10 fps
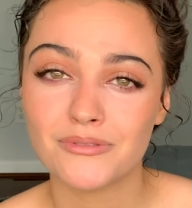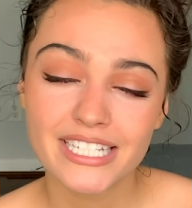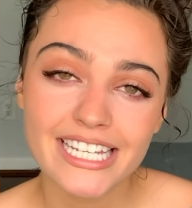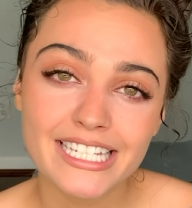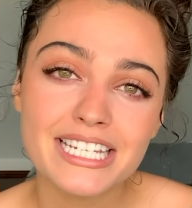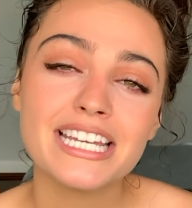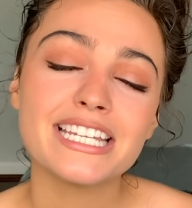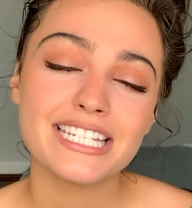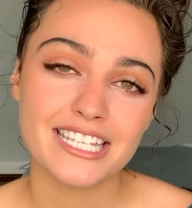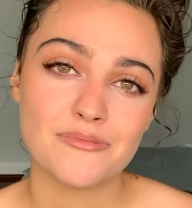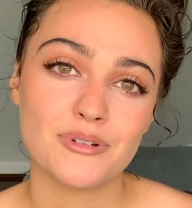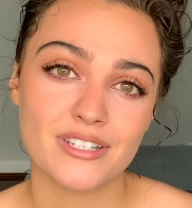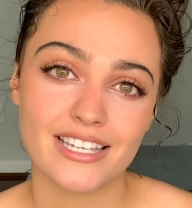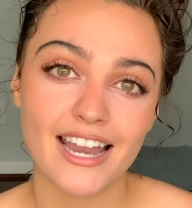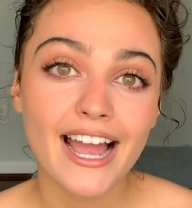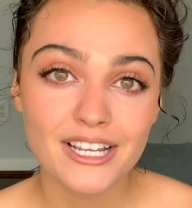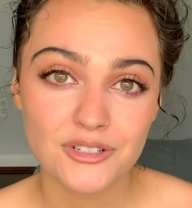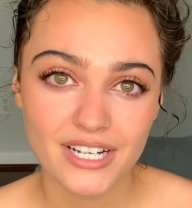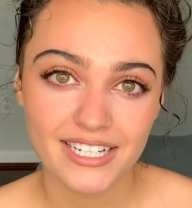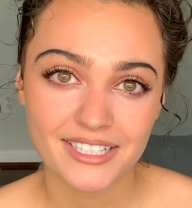need to keep your skin
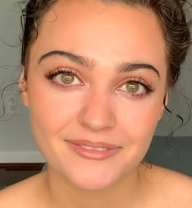hydrated.